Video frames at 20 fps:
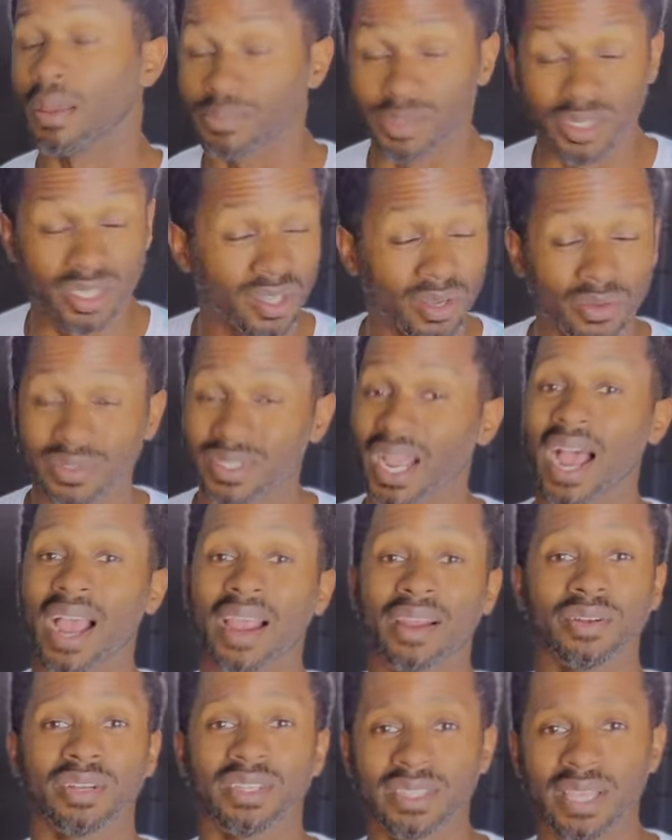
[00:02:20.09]
I'm still
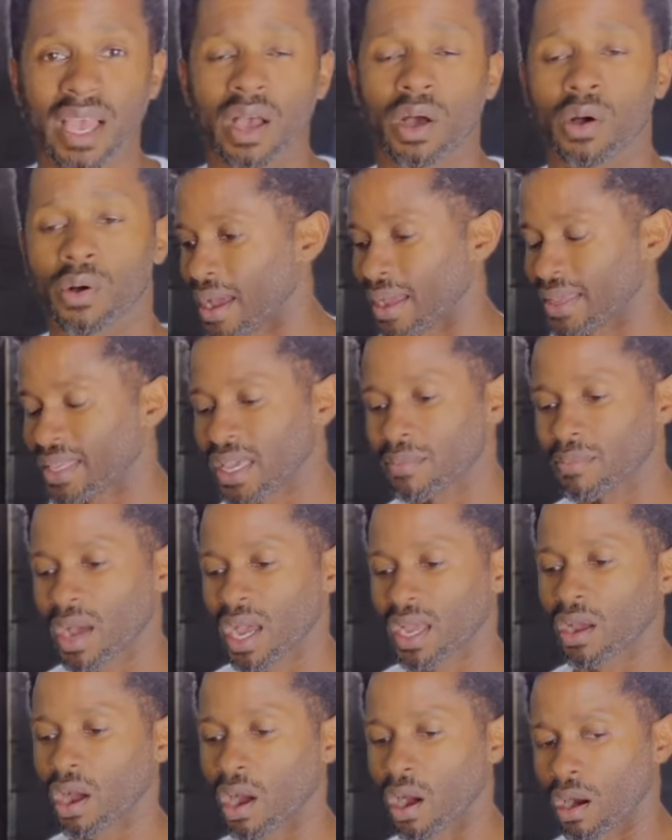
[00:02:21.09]
tired as hell. I get
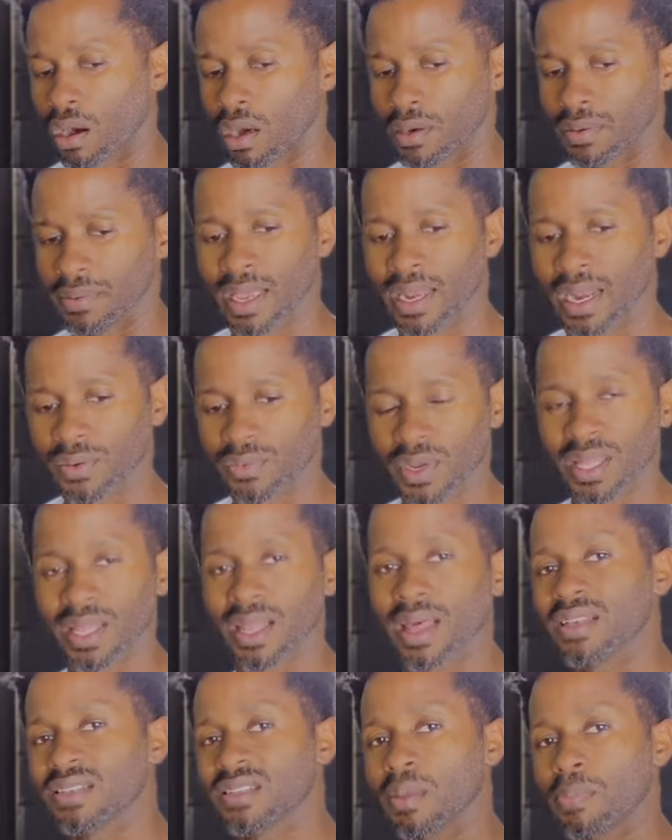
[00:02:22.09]
my car and I
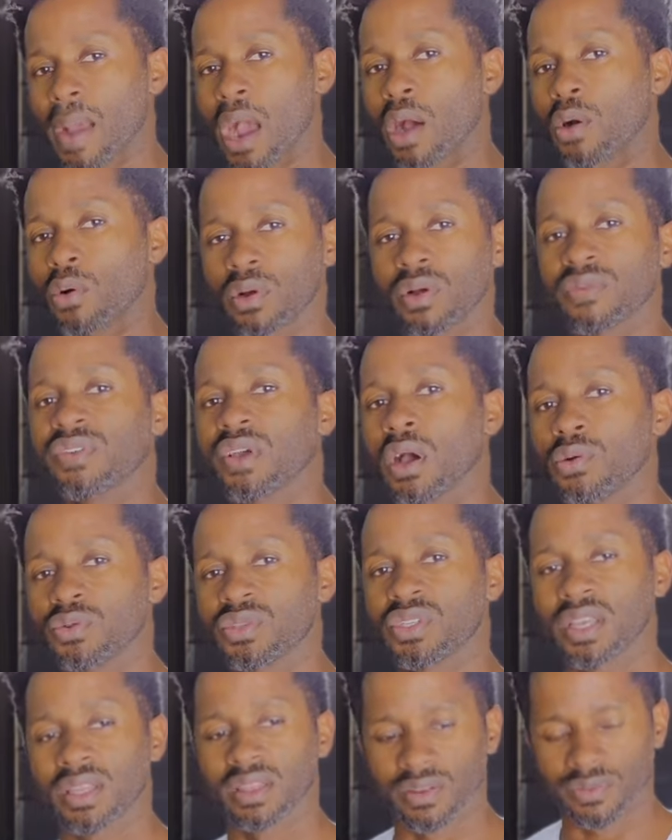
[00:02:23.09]
realize the power of
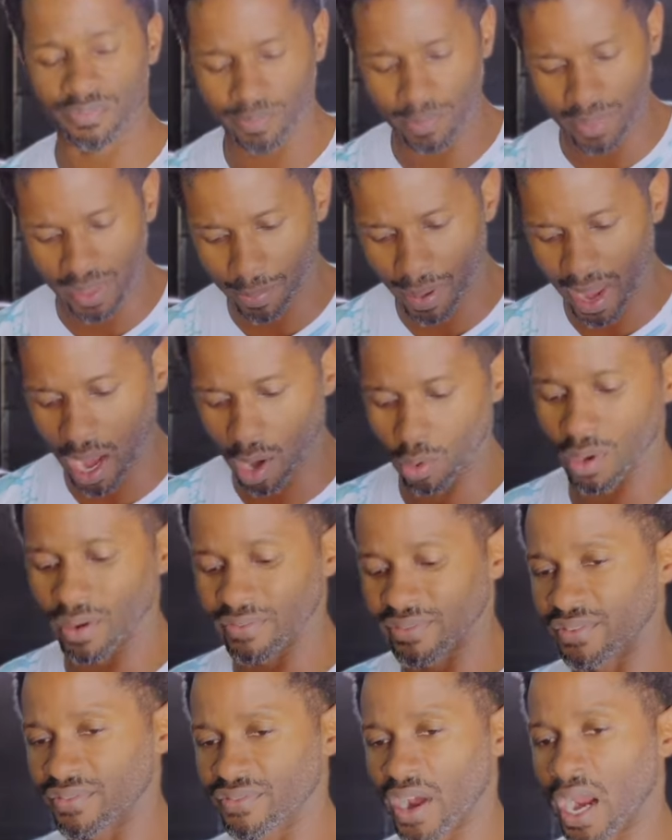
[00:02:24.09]
coaching and the, the power
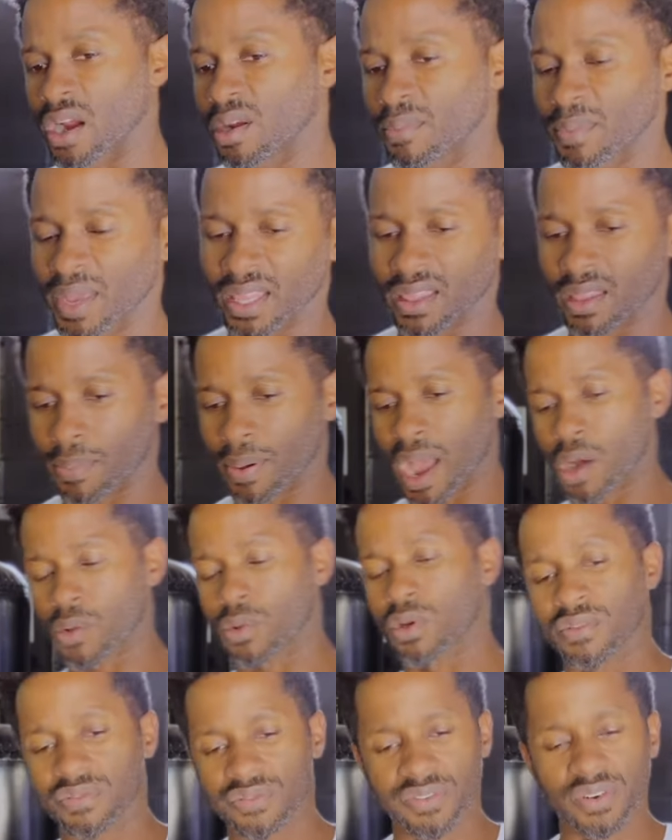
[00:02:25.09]
of environment and the
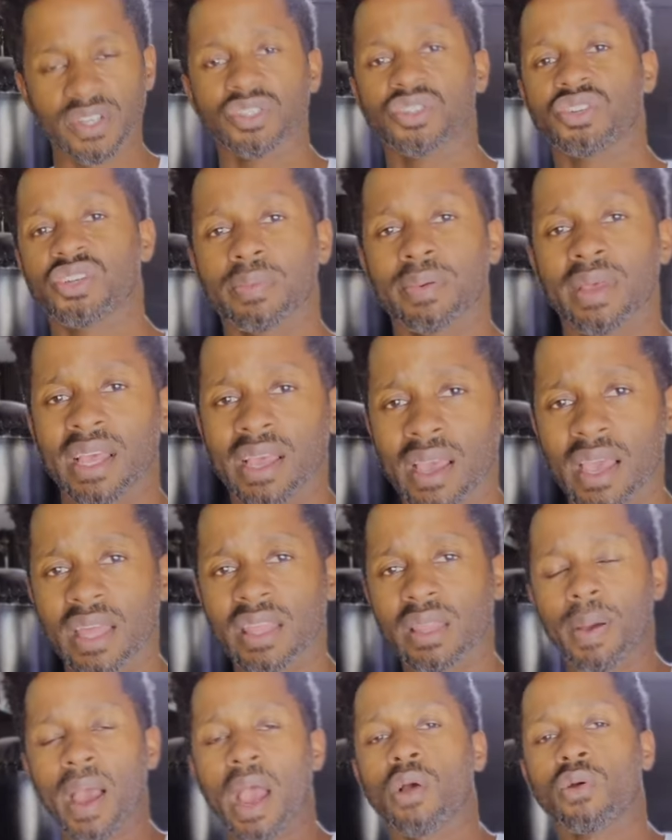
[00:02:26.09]
power of friendship
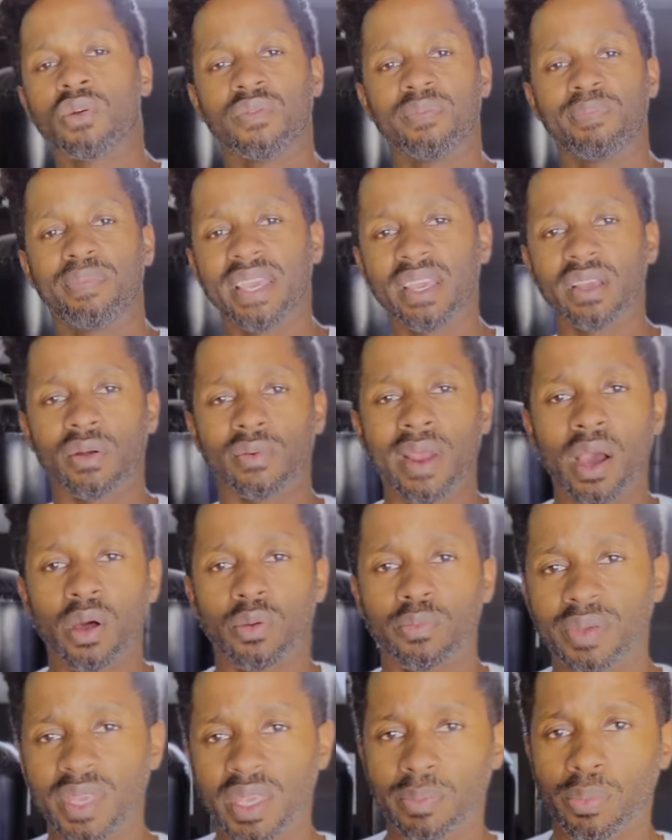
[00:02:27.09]
and the power of being
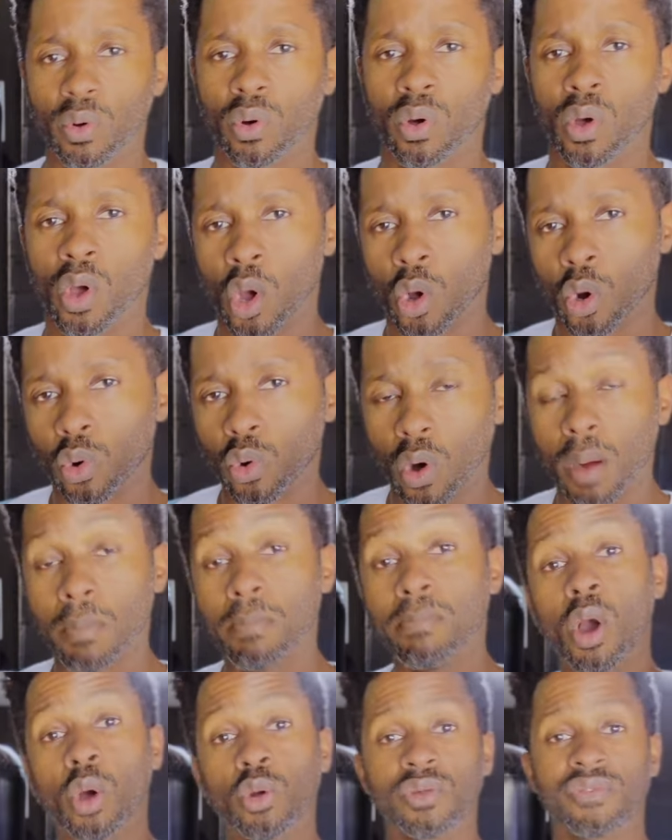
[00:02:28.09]
around people who are
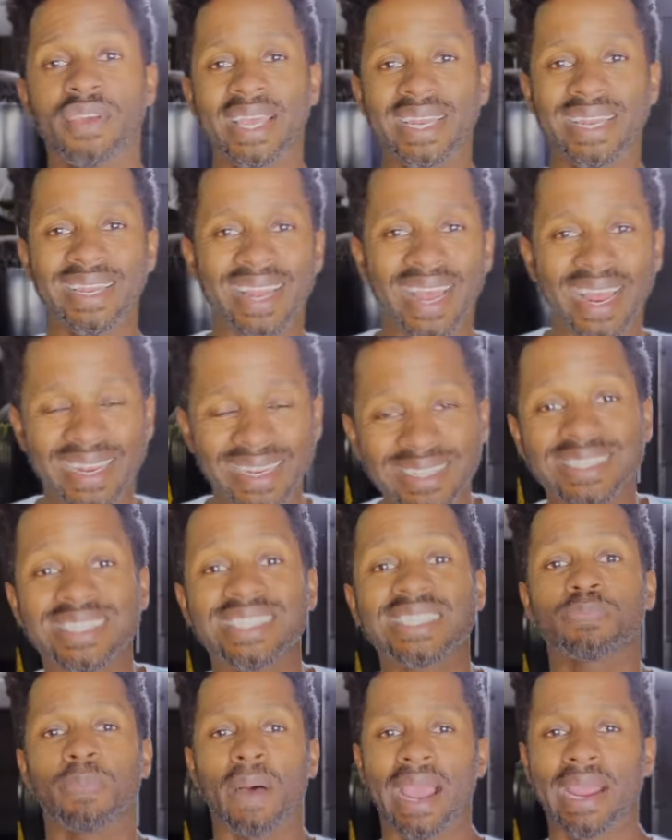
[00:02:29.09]
motivated and
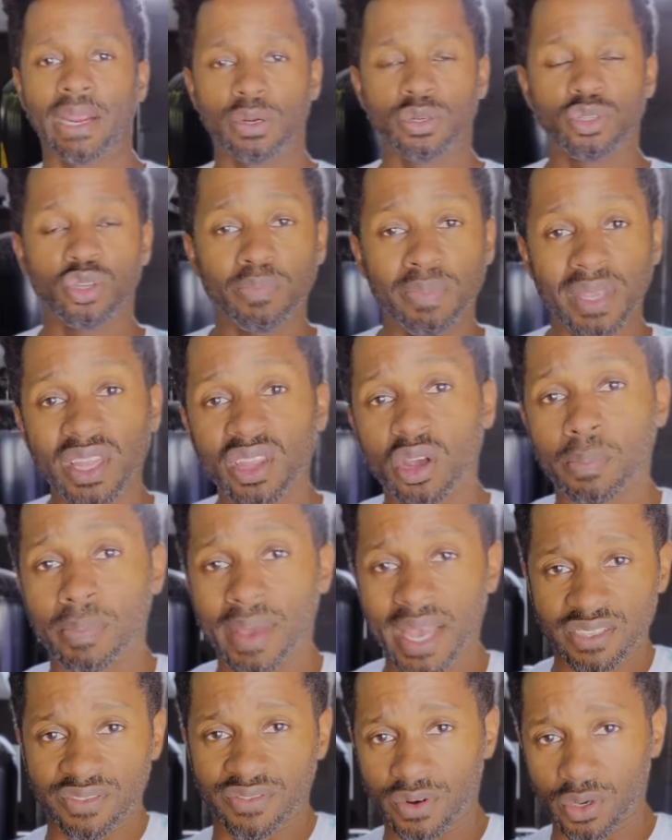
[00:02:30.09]
inspired to be their
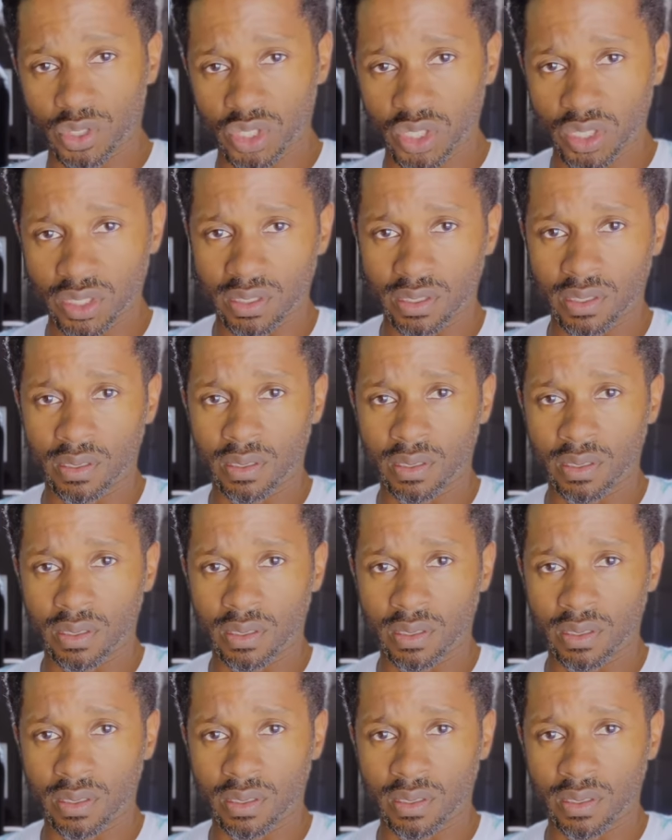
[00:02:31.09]
best versions.